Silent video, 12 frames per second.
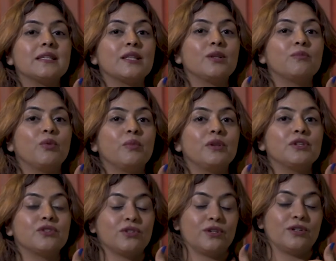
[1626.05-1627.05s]
and the
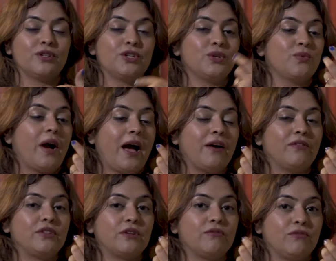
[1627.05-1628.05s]
moment you have
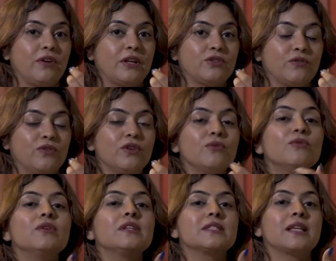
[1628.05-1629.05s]
it in front of
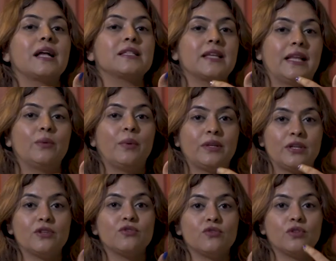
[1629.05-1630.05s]
you, it starts
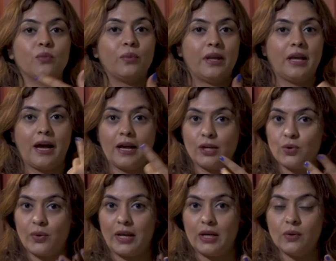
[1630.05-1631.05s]
salivating the way you
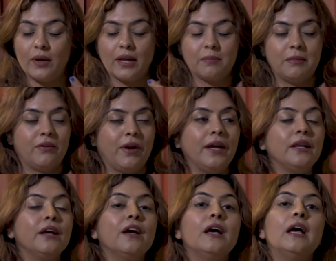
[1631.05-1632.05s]
can look at me,
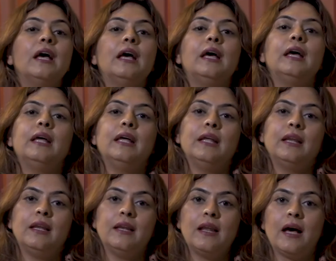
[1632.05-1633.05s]
right?
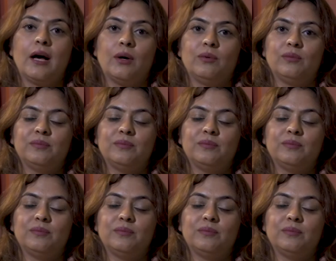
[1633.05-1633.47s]
Now,